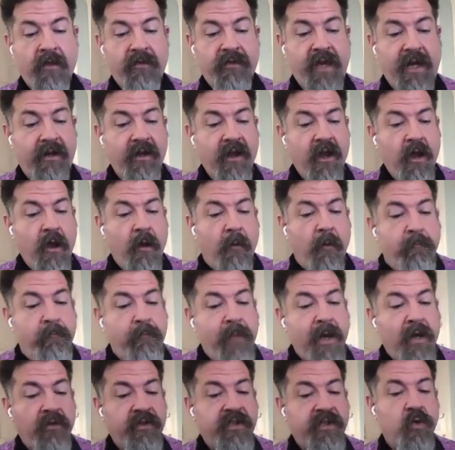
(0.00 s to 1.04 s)
that
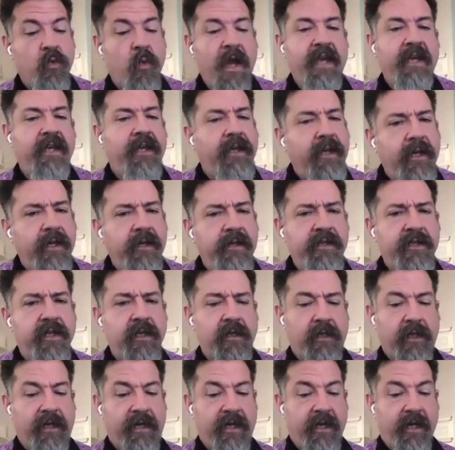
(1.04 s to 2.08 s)
melts away
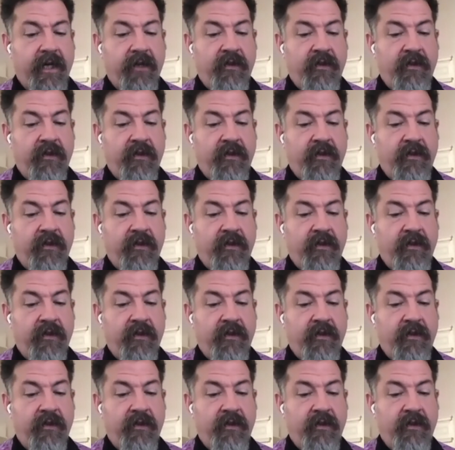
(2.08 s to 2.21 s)
easily